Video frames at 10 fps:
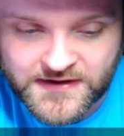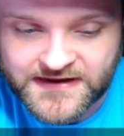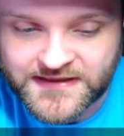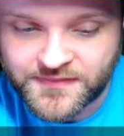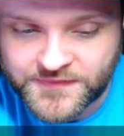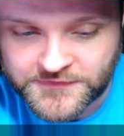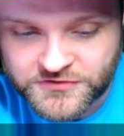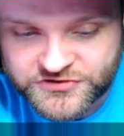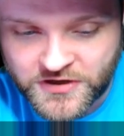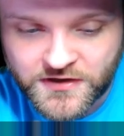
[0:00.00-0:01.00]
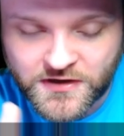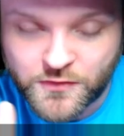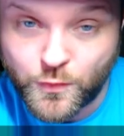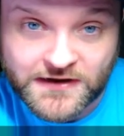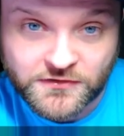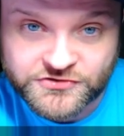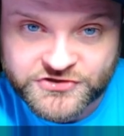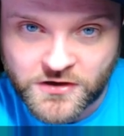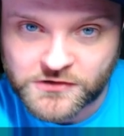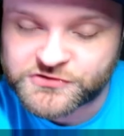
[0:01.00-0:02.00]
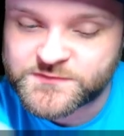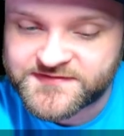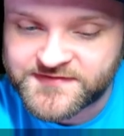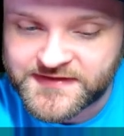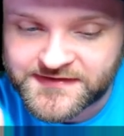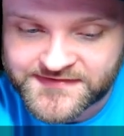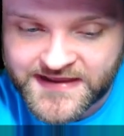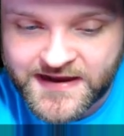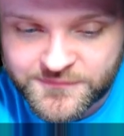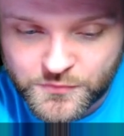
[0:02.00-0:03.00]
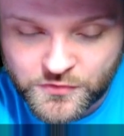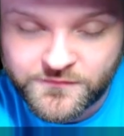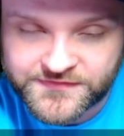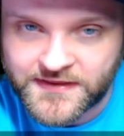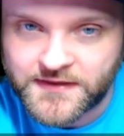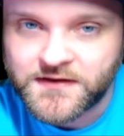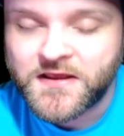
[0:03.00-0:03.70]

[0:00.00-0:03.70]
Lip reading: I get Thunder Shock and Wild Charge, which is the exact moveset